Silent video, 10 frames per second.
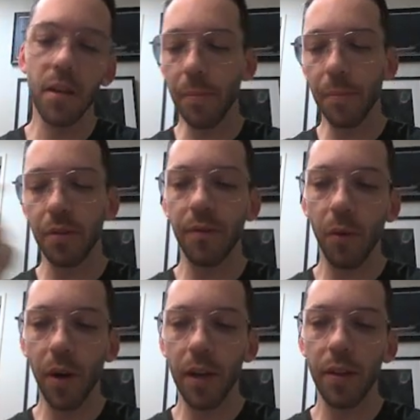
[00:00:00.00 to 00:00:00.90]
Temples and
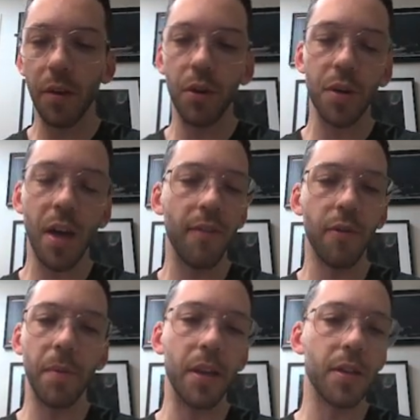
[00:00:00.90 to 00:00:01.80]
forehead, they'll use half
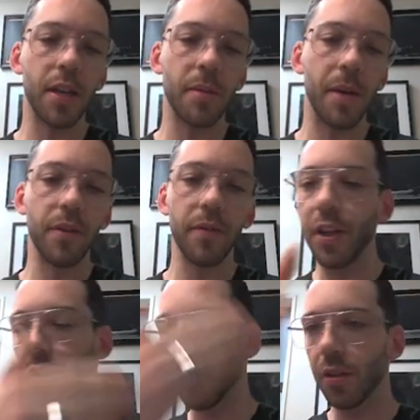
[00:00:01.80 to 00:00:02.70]
a pea-sized amount of
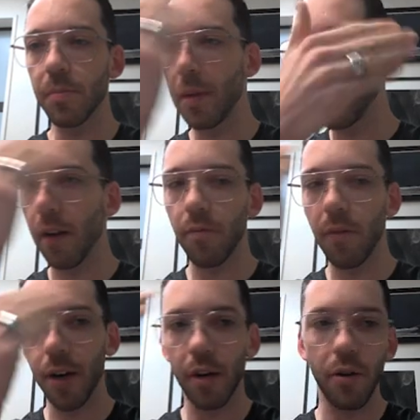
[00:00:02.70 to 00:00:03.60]
each, smear that
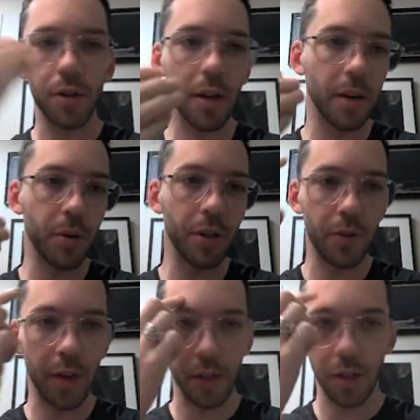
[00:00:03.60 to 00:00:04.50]
right across like a
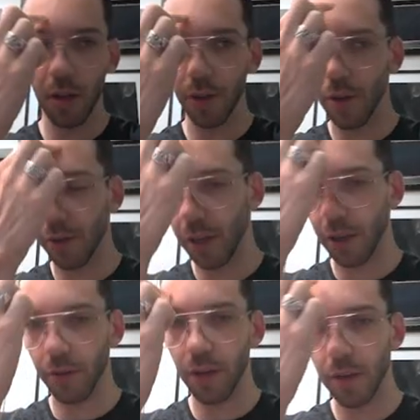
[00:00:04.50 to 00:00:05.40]
moisturizer, not dotting
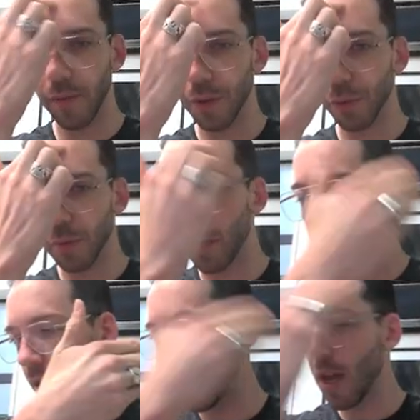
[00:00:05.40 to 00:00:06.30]
it on the individual
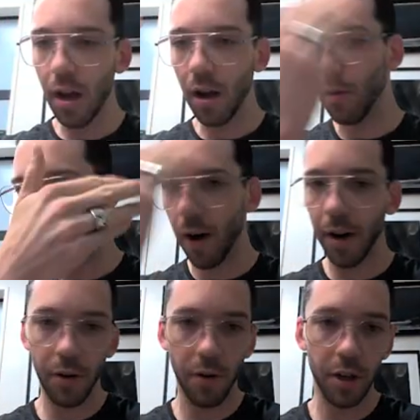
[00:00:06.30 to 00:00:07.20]
spots,
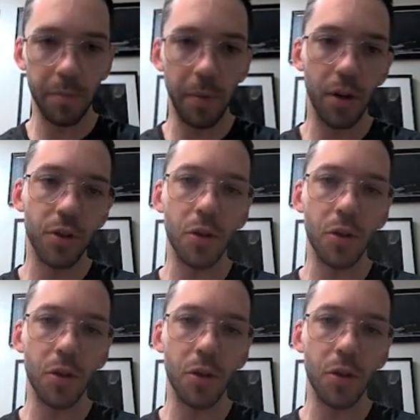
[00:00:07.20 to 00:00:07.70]
right across, because